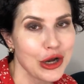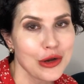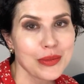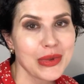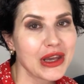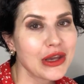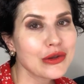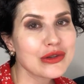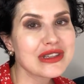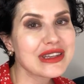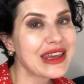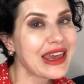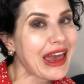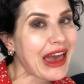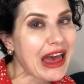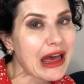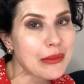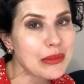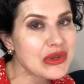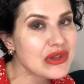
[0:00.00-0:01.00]
because
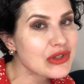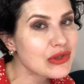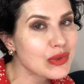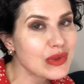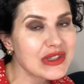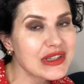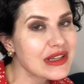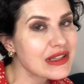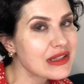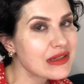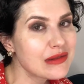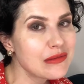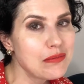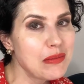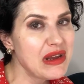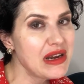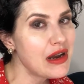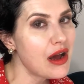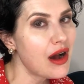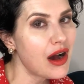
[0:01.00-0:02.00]
chemistry doesn't
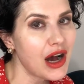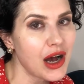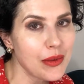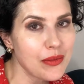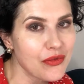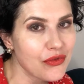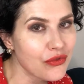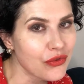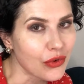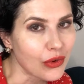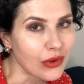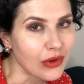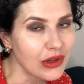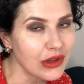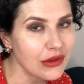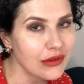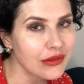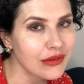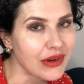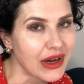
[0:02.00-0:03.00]
mean
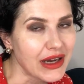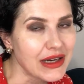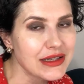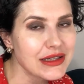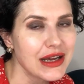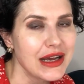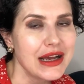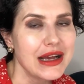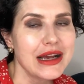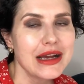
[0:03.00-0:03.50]
harmful, right?